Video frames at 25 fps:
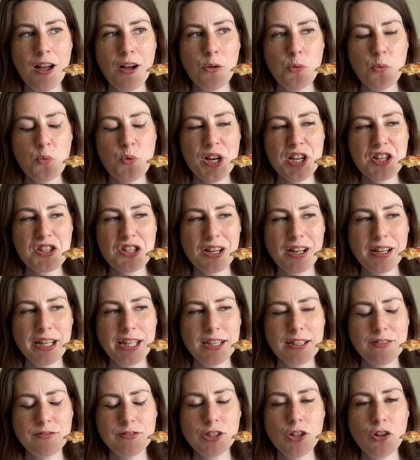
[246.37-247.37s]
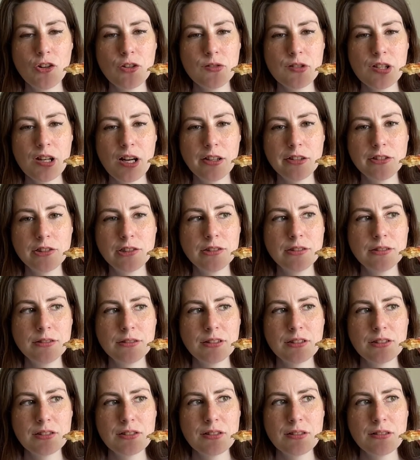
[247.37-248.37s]
which I have not done.
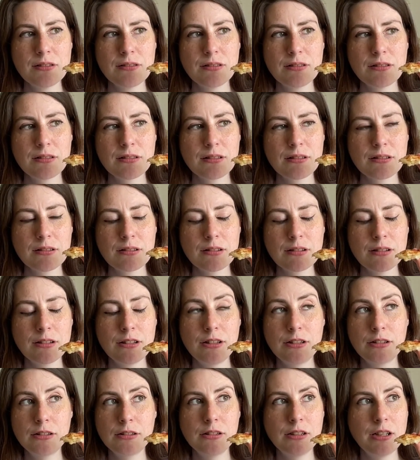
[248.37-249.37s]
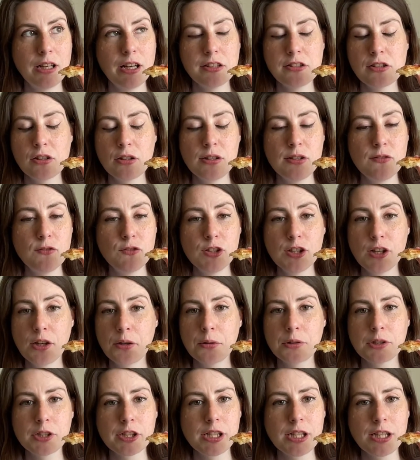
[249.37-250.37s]
Oh, I don't even know
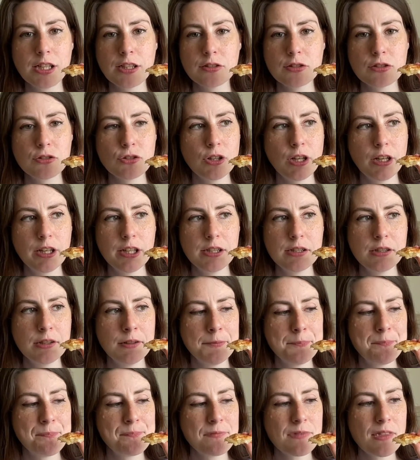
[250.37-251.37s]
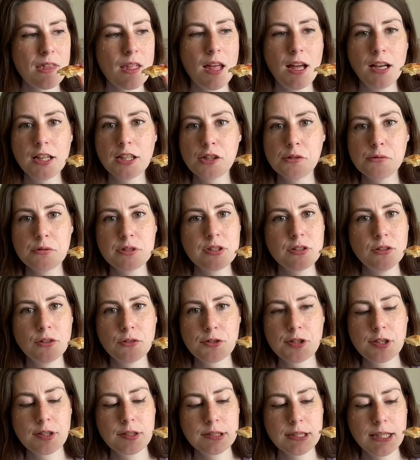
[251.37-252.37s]
when I last tried, and I was not
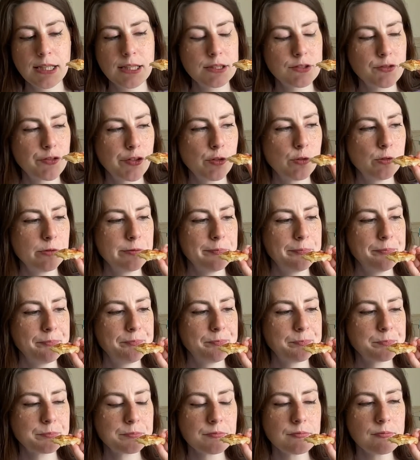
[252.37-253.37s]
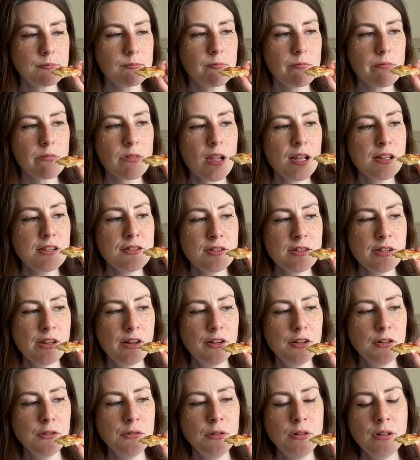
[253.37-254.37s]
successful.
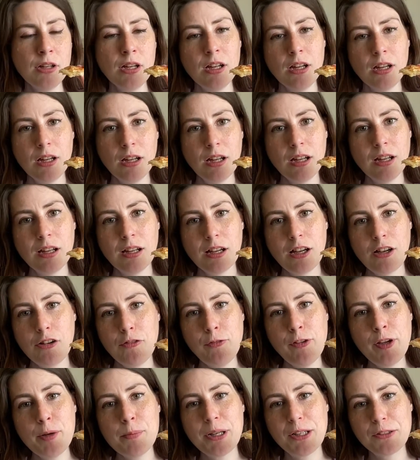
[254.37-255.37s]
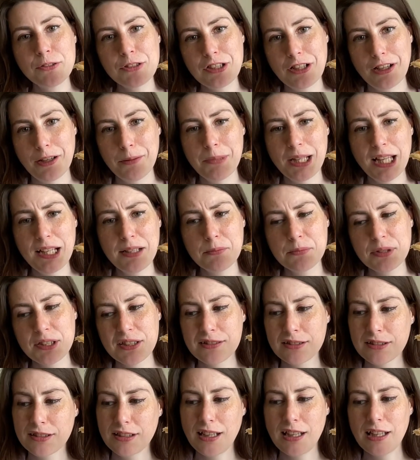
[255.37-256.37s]
So I'll film it on time
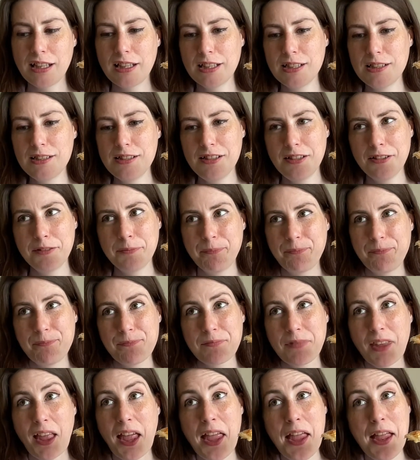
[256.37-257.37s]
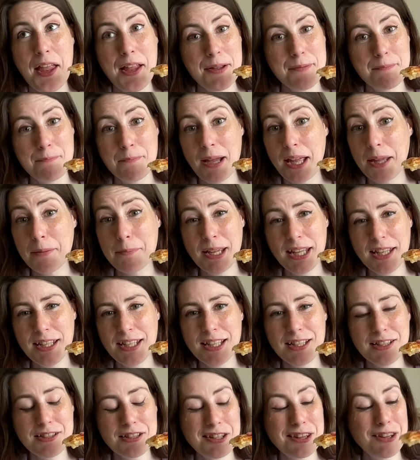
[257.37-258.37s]
lapse and it may make
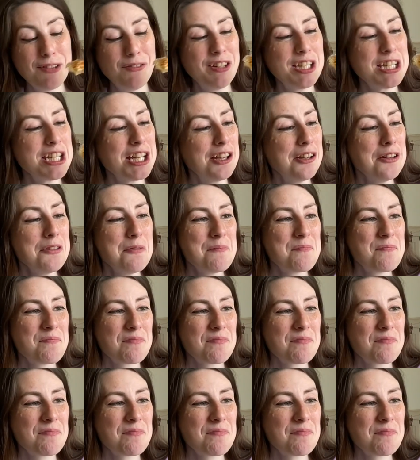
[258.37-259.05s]
it into the video.